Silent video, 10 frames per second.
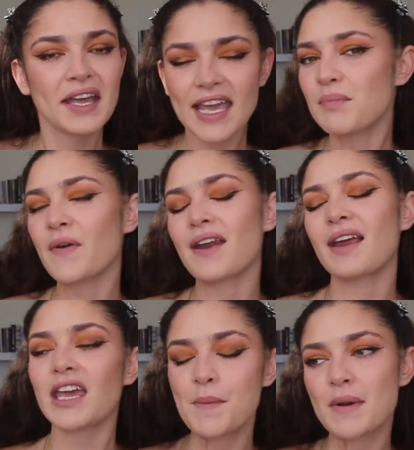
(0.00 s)
Keep
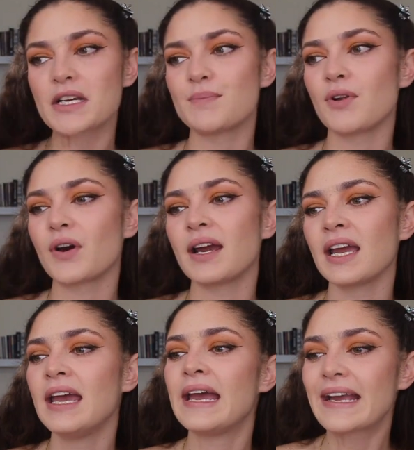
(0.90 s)
reading, keep exploring,
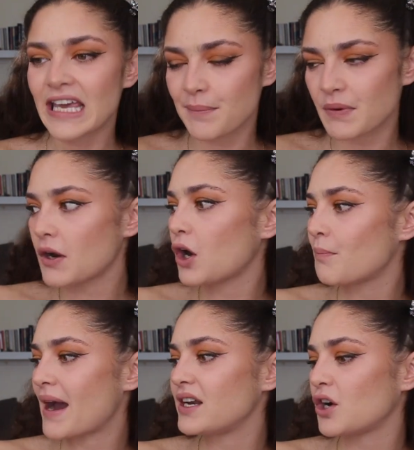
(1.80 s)
keep your
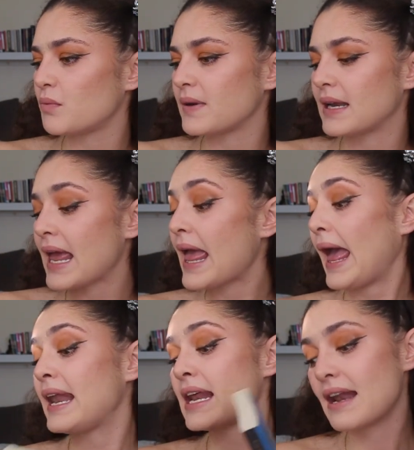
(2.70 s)
mind open.
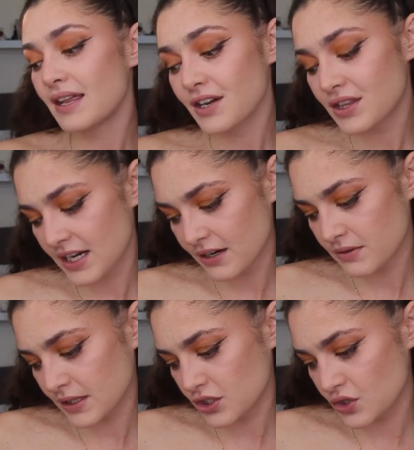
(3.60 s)
And another thing I
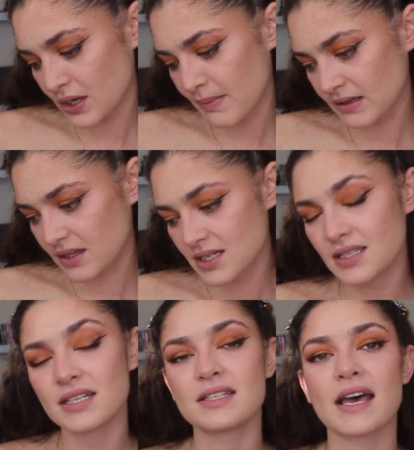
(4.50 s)
really enjoyed about
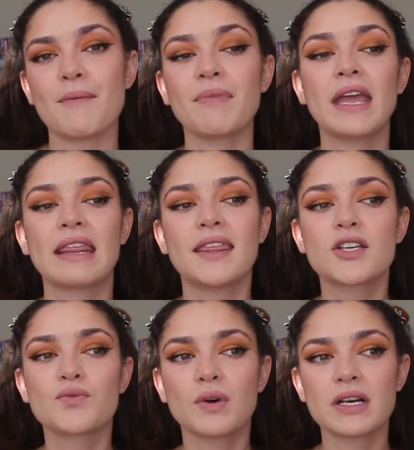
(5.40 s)
this is that
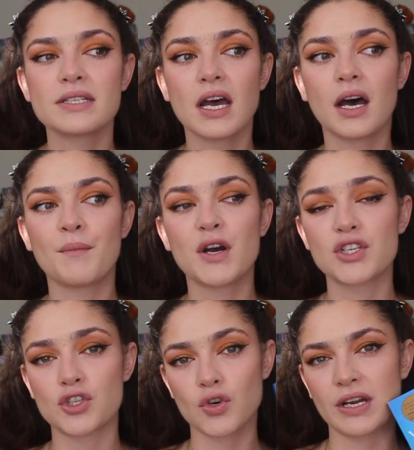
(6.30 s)
this was um, a
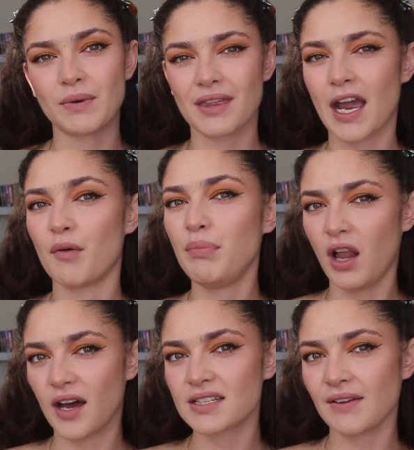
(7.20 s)
story with like a
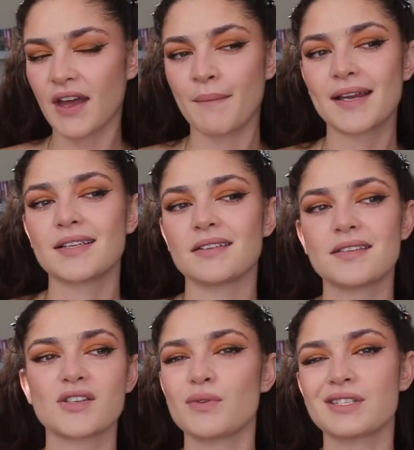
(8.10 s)
plot, if that makes sense.
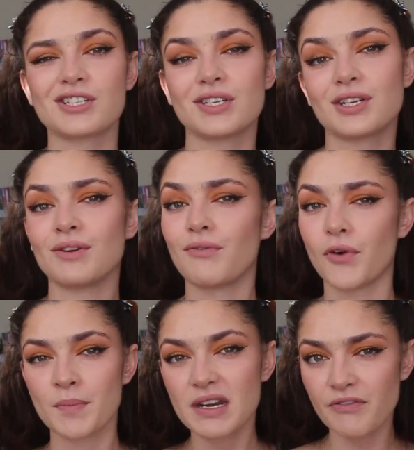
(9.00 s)
This wasn't just an
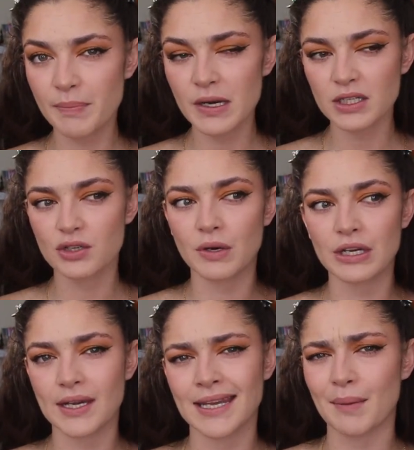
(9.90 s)
informative book to where
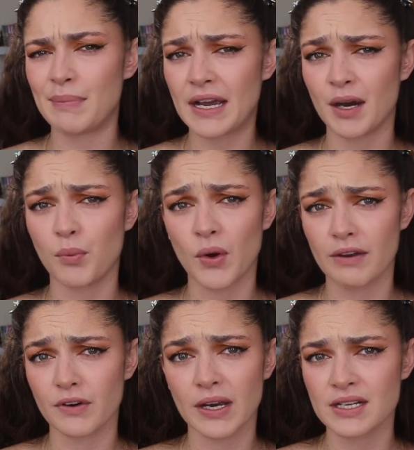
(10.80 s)
you can like pick up
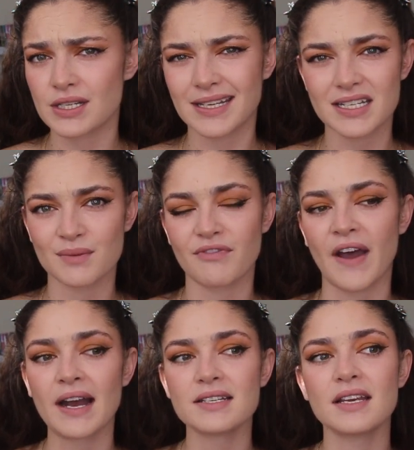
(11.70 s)
wherever and just get some
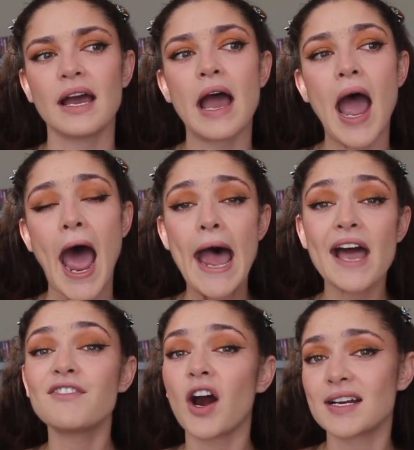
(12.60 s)
facts. I
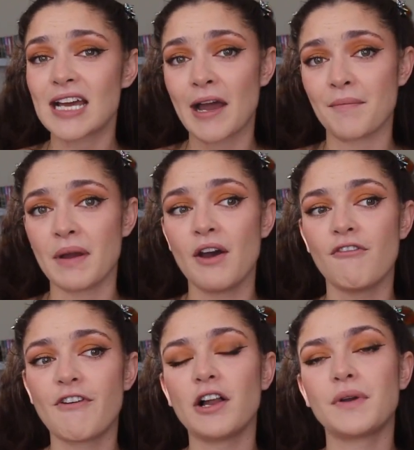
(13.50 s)
have a hard time
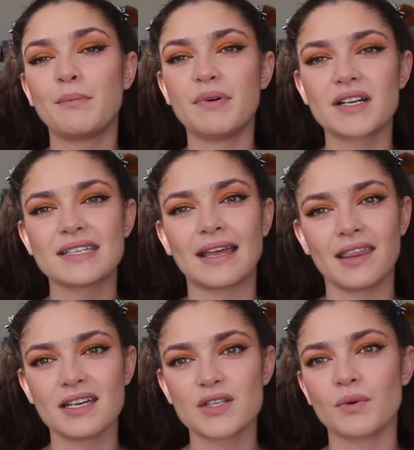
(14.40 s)
following books like
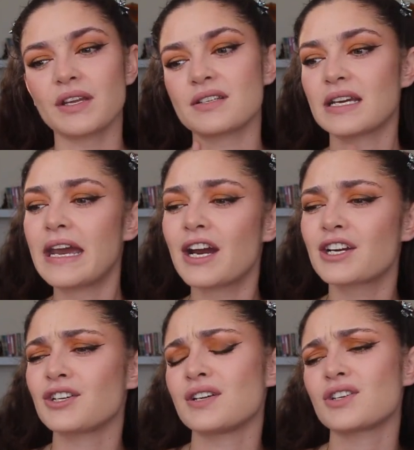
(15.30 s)
this where there's a
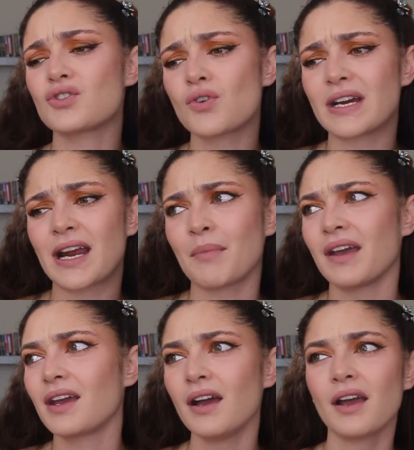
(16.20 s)
character and a story and I'm
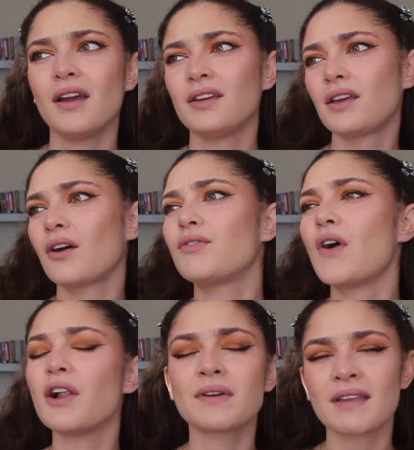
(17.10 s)
like, you know,
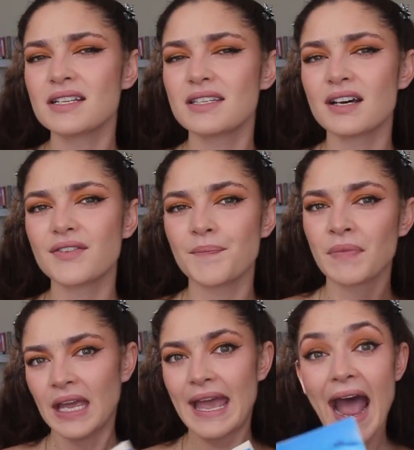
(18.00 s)
following that stuff,
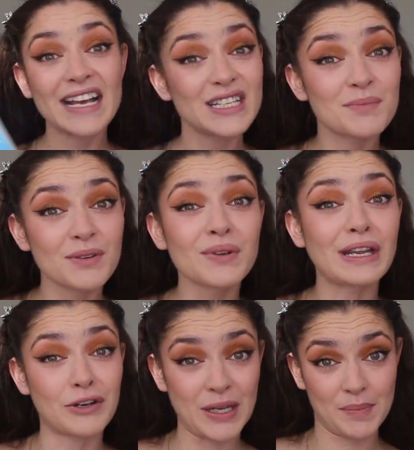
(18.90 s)
it has to be really
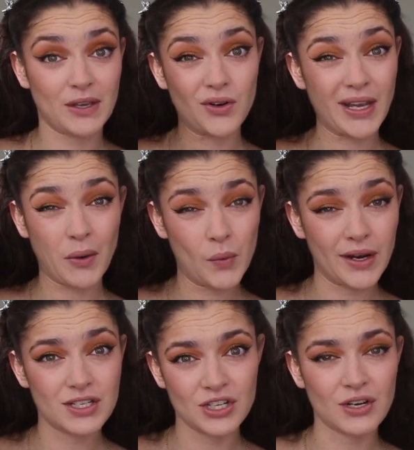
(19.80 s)
creepy or like
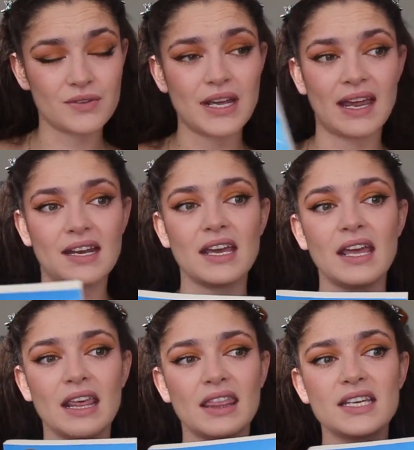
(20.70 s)
weird, you know? And
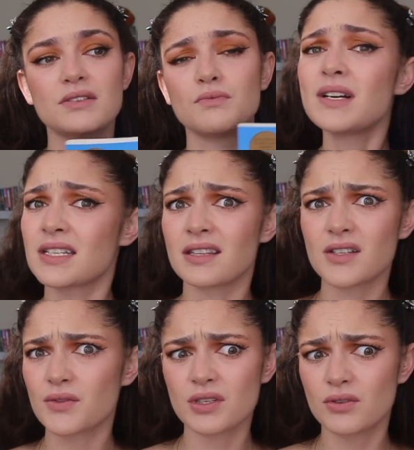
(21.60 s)
this wasn't.
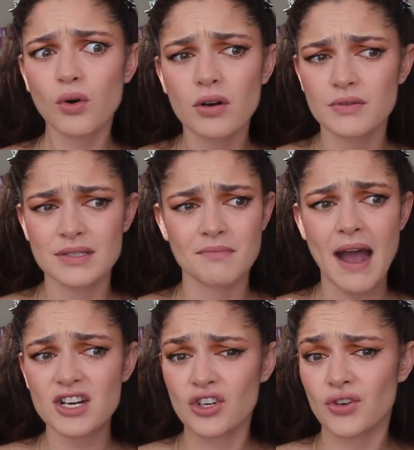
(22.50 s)
This was cool. It was
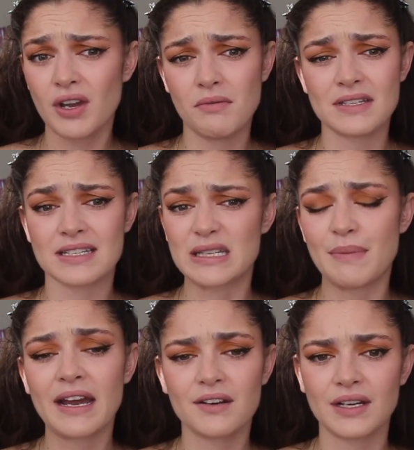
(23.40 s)
magical. It was
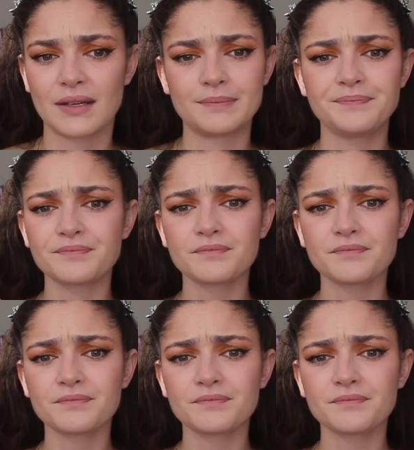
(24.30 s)
inspiring,